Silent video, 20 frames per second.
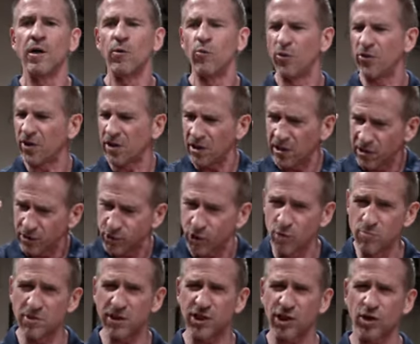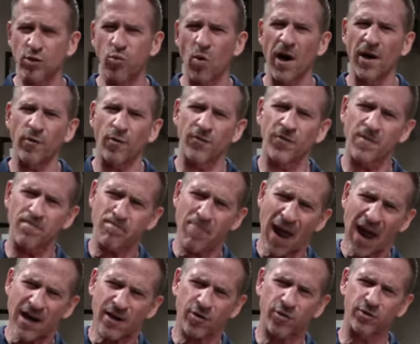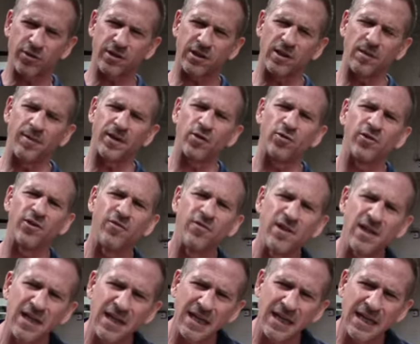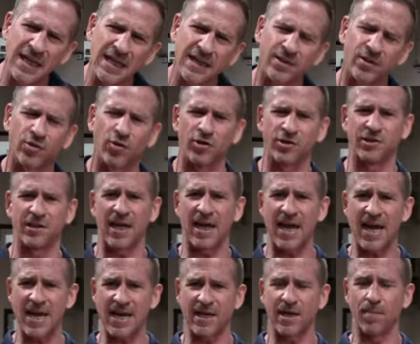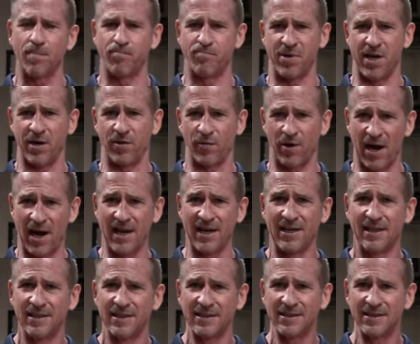with a little too much sweat, or if the back hurts a little bit, or their knee starts to ache a bit, right?